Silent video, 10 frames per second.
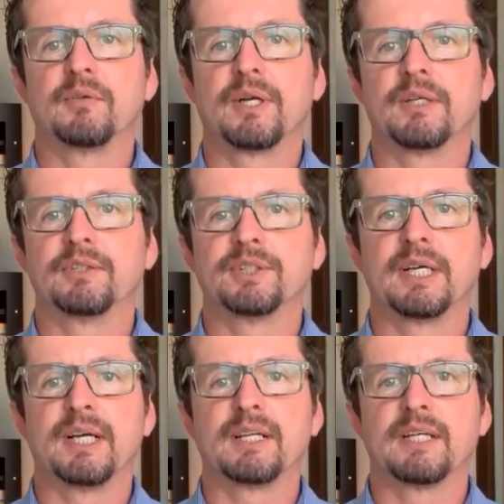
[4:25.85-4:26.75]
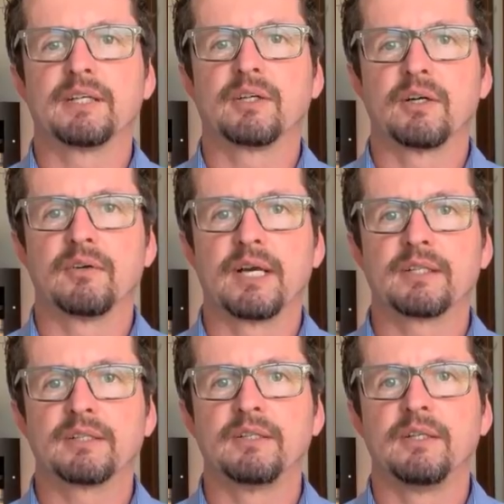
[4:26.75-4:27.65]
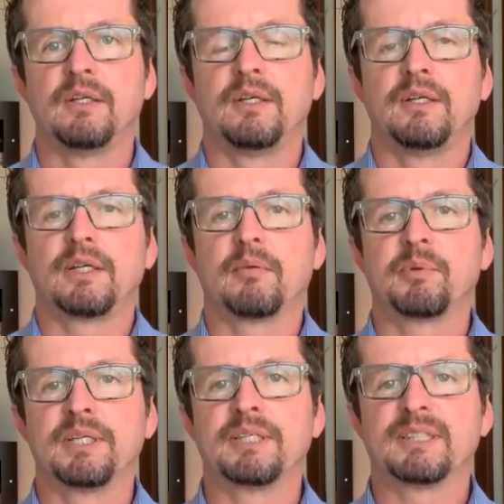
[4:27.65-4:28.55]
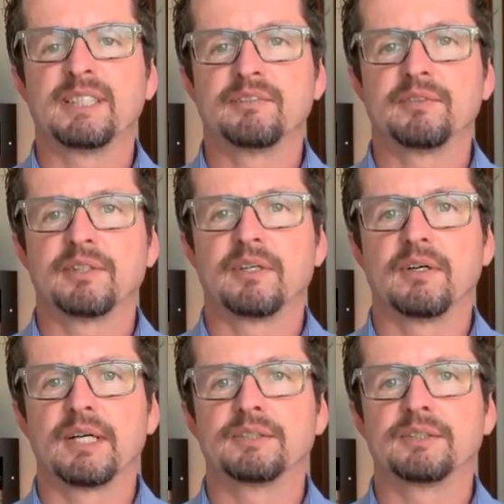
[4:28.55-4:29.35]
where she got in a car wreck, got PTSD from the car wreck.